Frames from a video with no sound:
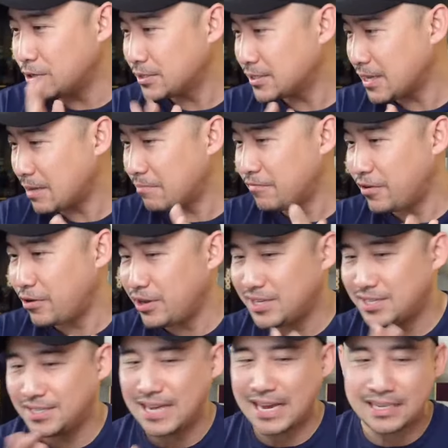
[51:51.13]
some very
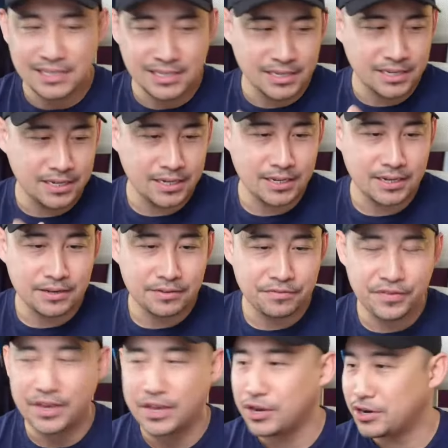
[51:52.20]
sexy
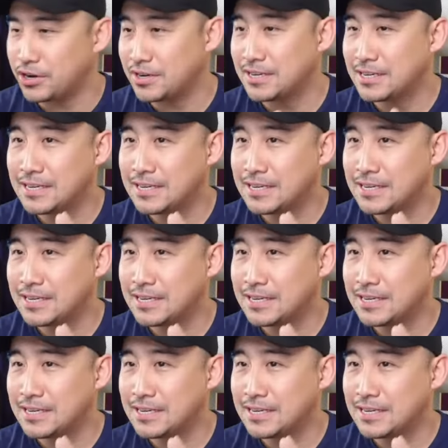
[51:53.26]
figure.